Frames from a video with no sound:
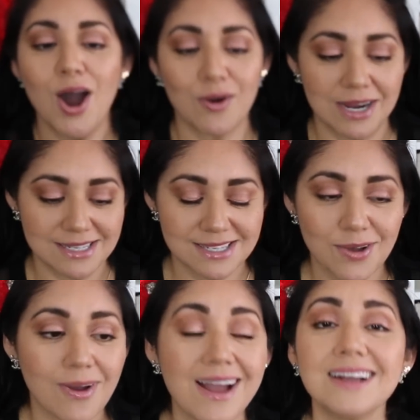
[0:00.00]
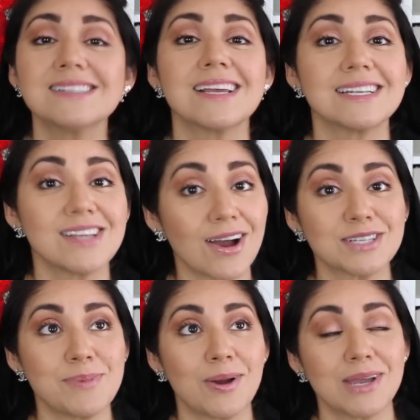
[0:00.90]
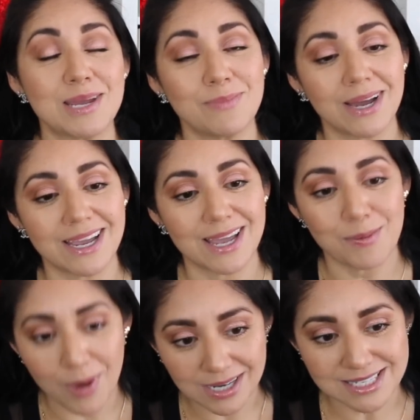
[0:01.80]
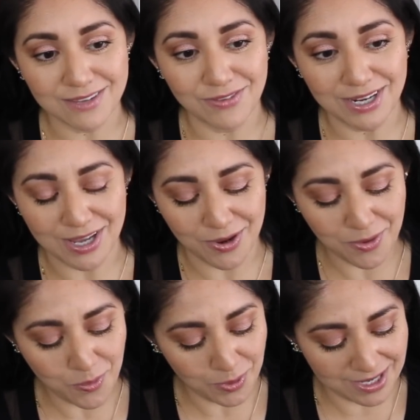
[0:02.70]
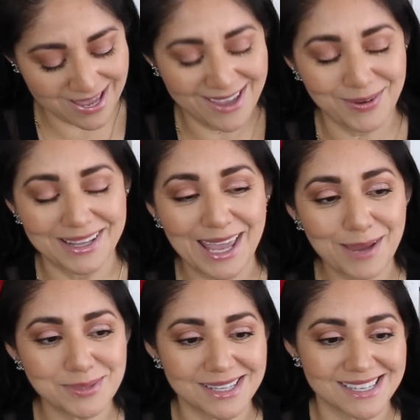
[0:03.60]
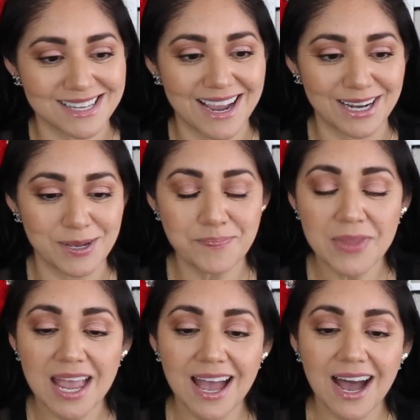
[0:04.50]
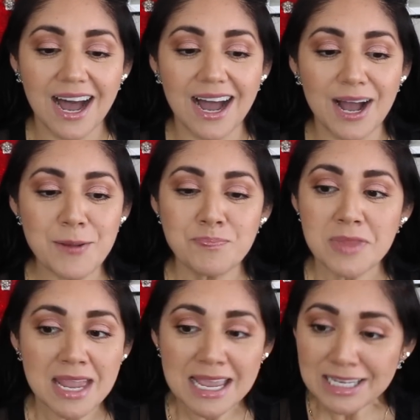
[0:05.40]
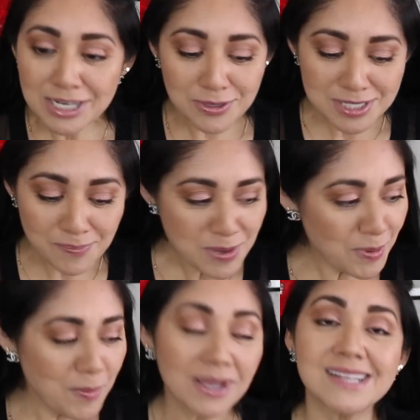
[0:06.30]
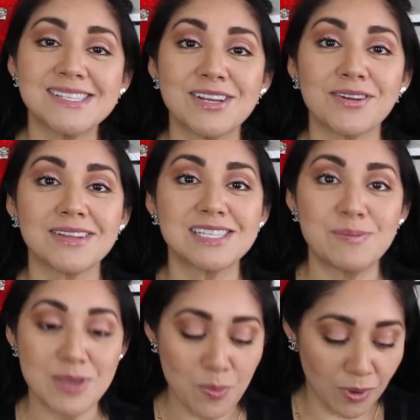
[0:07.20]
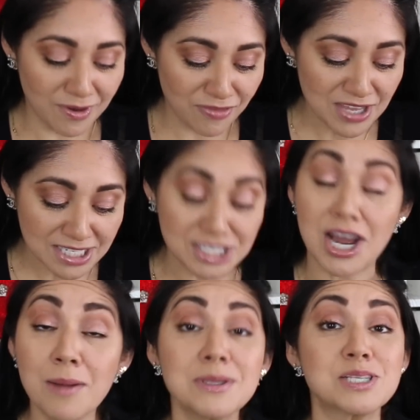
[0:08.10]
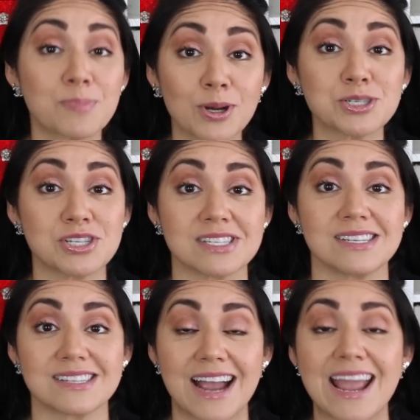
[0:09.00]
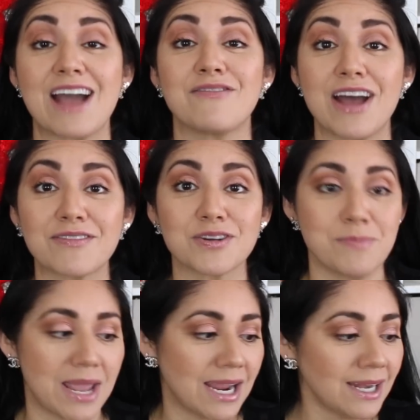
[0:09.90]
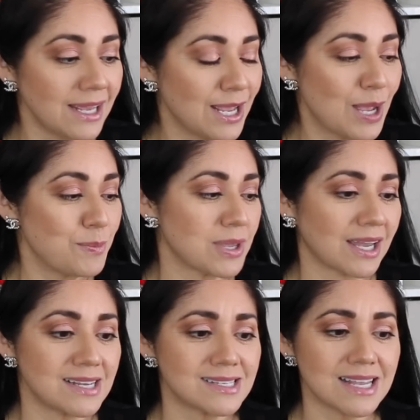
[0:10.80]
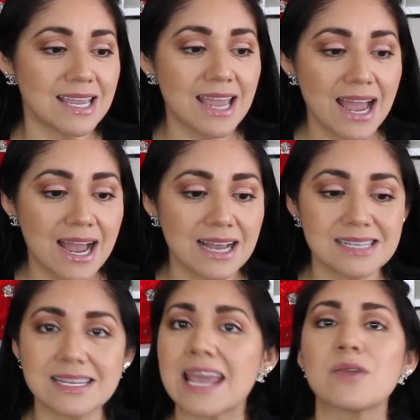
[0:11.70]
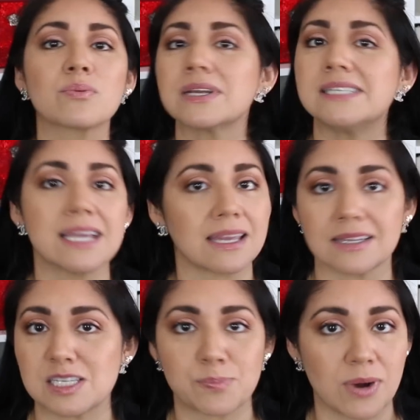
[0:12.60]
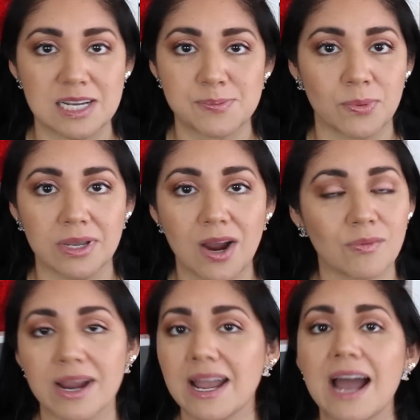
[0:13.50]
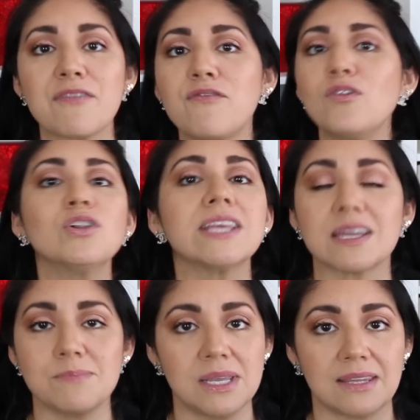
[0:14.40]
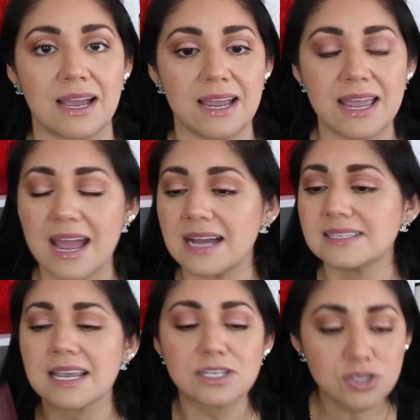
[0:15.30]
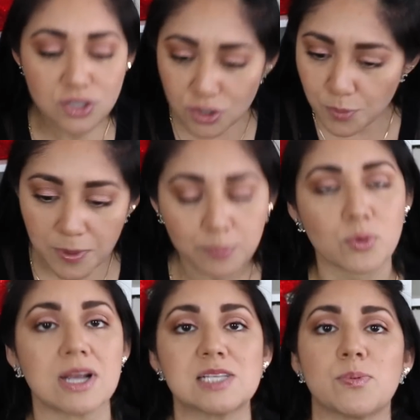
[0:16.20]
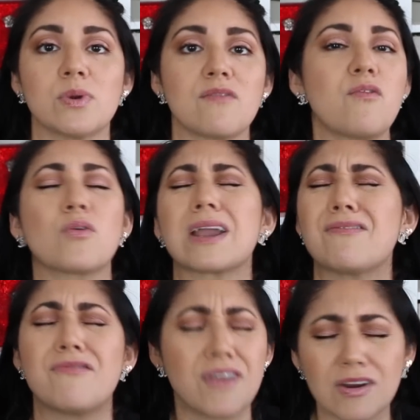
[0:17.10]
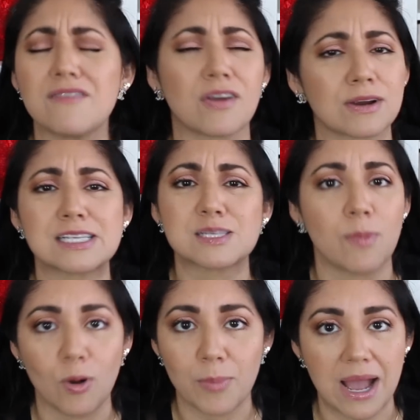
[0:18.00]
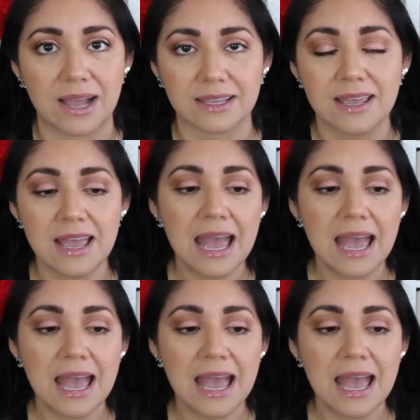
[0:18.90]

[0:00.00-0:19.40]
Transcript: All right, so as I talked about in my unboxing video, when it, when it came to this item, uh, you know, some people might consider this to be one of the dumbest purchases I have ever made because it has a ridiculous price point, all right? I fully admit that. It has a stupid price point for a very, very small bag.